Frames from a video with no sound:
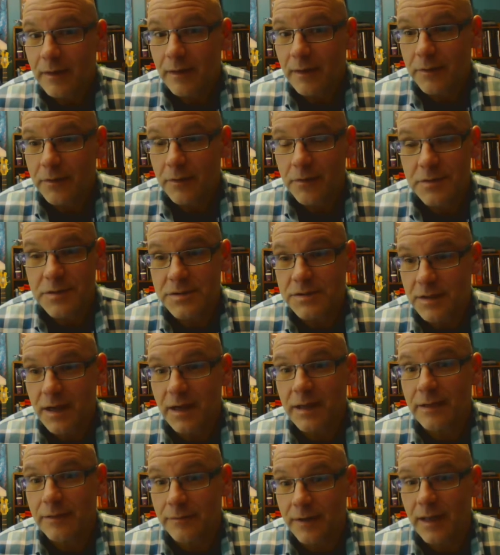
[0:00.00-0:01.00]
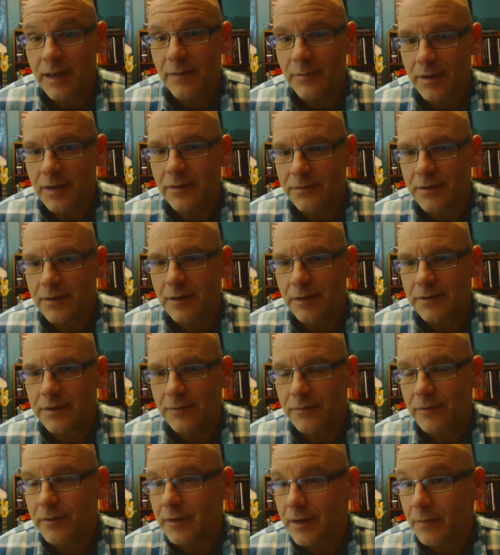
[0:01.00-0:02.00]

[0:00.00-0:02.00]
their just style of gaming is a little different.